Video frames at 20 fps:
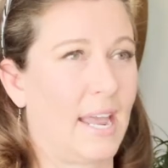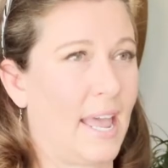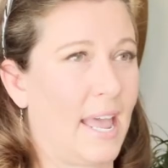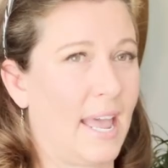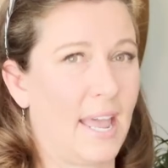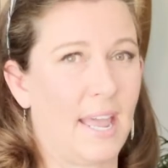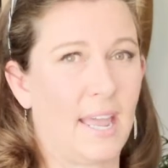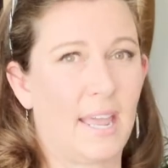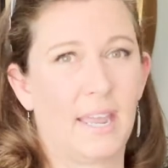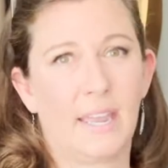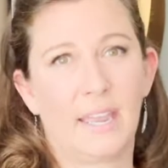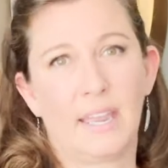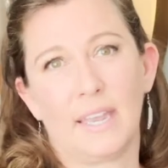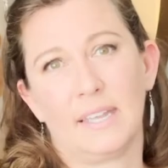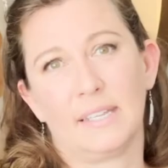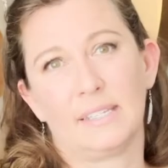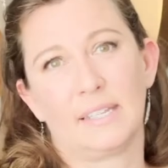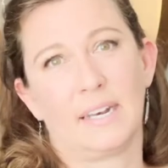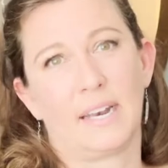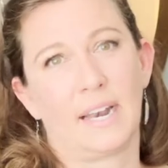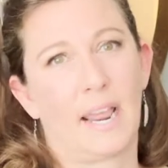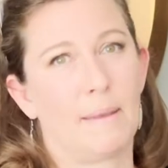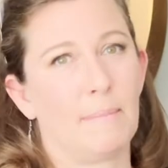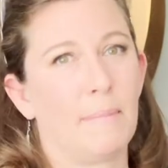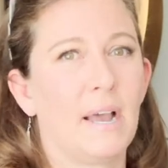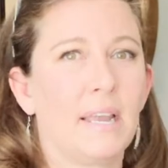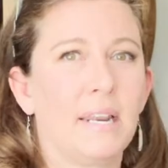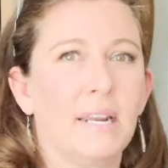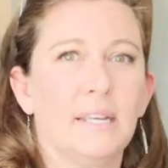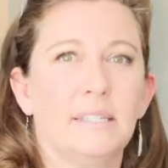A? Is it an
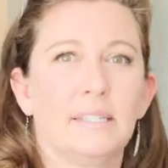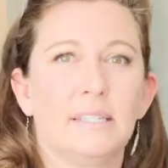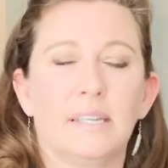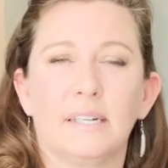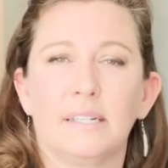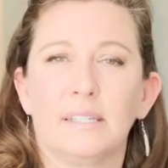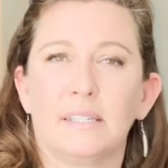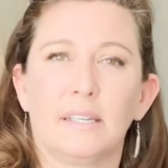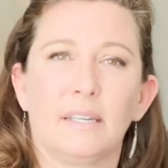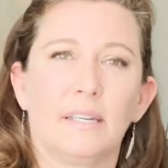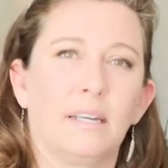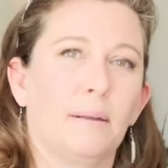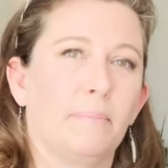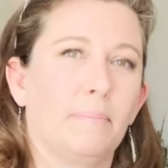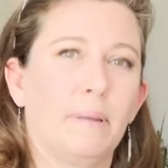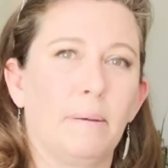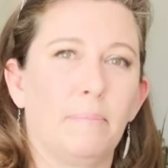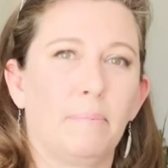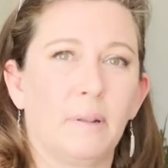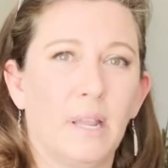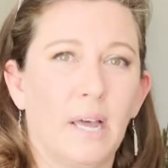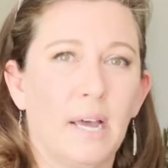A-? Is it a B+?